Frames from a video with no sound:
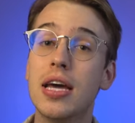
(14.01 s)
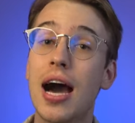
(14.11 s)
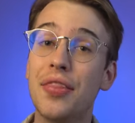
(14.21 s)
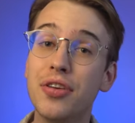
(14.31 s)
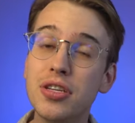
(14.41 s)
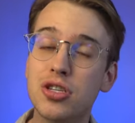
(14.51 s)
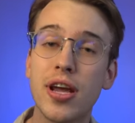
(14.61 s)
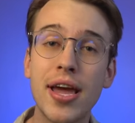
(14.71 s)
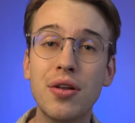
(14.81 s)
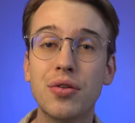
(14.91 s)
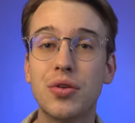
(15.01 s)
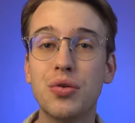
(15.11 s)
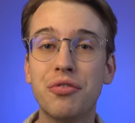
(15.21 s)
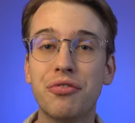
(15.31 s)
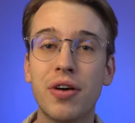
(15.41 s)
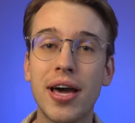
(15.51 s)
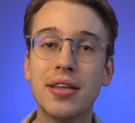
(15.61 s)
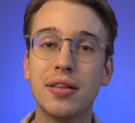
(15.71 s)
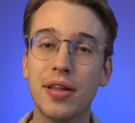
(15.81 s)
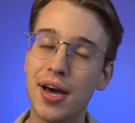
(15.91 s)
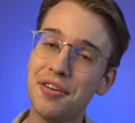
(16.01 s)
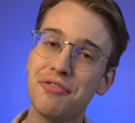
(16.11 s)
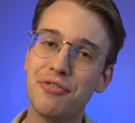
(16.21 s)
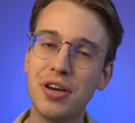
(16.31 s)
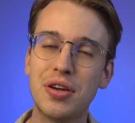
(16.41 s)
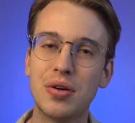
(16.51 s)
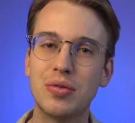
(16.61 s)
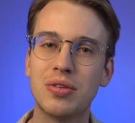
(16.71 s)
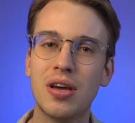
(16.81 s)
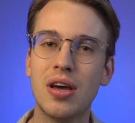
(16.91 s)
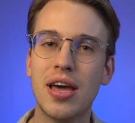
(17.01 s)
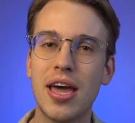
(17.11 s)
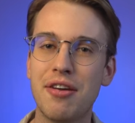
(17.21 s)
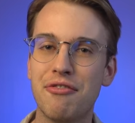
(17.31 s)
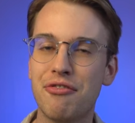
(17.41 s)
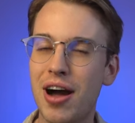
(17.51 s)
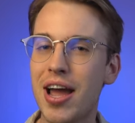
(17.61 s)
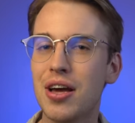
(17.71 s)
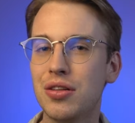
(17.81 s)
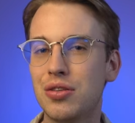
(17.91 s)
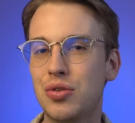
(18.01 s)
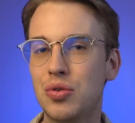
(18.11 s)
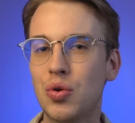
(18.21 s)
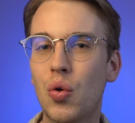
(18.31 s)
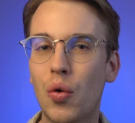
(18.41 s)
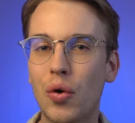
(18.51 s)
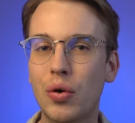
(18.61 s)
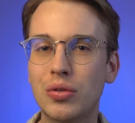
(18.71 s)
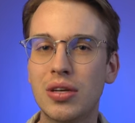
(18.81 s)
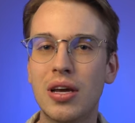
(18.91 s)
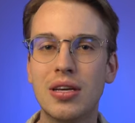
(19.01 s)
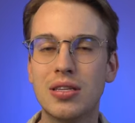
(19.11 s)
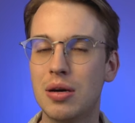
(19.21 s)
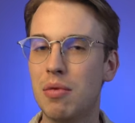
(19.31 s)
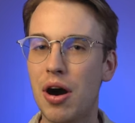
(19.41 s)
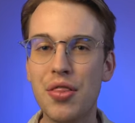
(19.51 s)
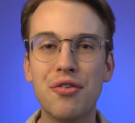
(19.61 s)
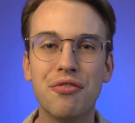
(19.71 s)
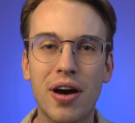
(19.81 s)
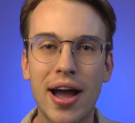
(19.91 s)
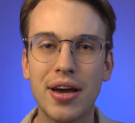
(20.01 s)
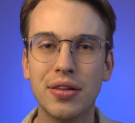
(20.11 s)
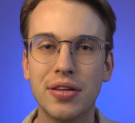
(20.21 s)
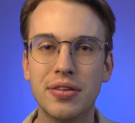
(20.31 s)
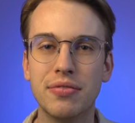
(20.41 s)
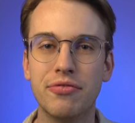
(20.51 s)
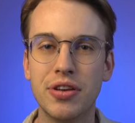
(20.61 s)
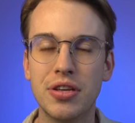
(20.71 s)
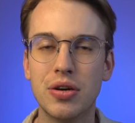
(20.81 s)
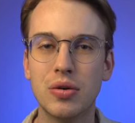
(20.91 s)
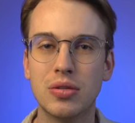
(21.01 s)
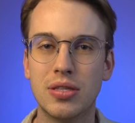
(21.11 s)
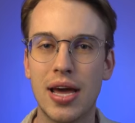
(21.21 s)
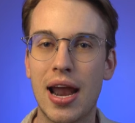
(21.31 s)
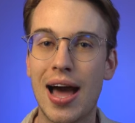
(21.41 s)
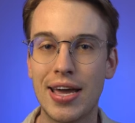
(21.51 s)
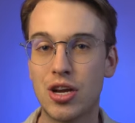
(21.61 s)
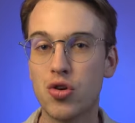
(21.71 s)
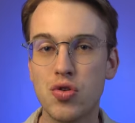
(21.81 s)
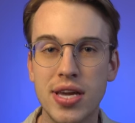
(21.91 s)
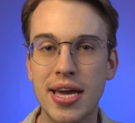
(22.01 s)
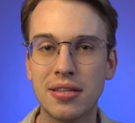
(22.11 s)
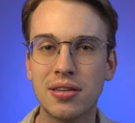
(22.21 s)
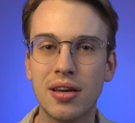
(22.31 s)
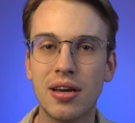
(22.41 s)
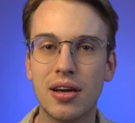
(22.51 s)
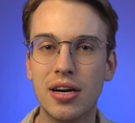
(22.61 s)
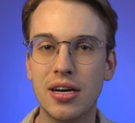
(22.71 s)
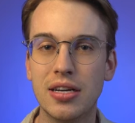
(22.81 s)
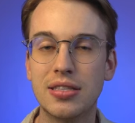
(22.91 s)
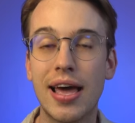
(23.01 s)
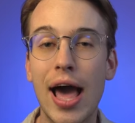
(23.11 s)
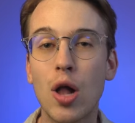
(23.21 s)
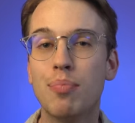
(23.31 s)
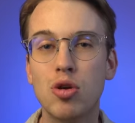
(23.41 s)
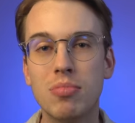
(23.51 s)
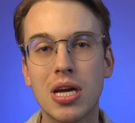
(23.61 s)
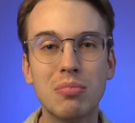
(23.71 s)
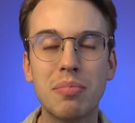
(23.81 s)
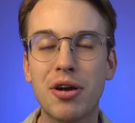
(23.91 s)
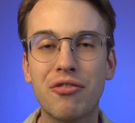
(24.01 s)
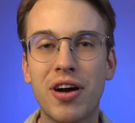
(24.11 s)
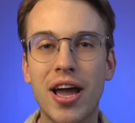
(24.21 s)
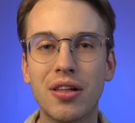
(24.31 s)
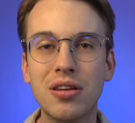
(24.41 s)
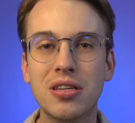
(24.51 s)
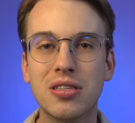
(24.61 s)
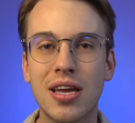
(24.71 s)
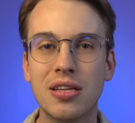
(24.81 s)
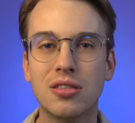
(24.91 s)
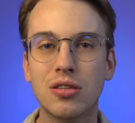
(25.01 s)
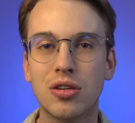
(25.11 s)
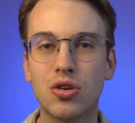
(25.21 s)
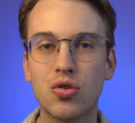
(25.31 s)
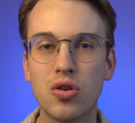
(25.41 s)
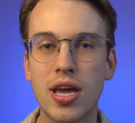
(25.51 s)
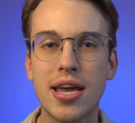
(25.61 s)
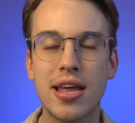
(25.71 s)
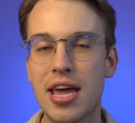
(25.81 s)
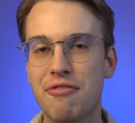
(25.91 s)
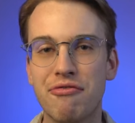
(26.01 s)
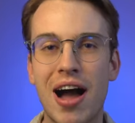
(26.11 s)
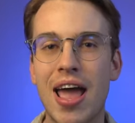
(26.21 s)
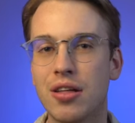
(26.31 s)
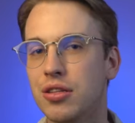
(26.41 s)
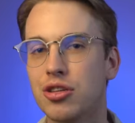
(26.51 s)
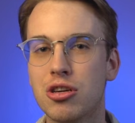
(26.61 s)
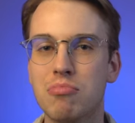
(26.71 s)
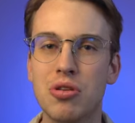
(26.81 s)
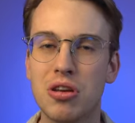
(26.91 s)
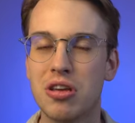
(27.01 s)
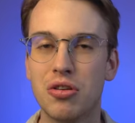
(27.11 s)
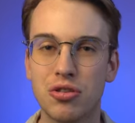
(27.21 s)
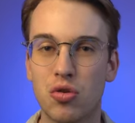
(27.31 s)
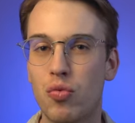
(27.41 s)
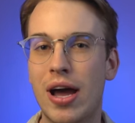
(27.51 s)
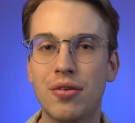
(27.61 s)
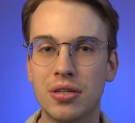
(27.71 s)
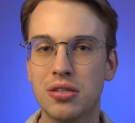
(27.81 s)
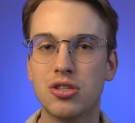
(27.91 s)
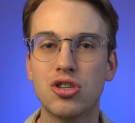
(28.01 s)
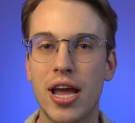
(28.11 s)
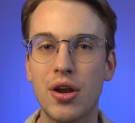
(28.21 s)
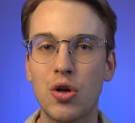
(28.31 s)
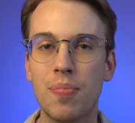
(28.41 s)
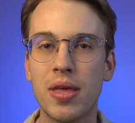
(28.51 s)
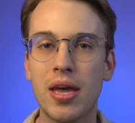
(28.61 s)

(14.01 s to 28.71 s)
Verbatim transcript: on this channel, you'll find a lot of videos and violin tutorials, some other violin videos that I create uh, to help you become a better violinist and to create a violin community surrounding this channel.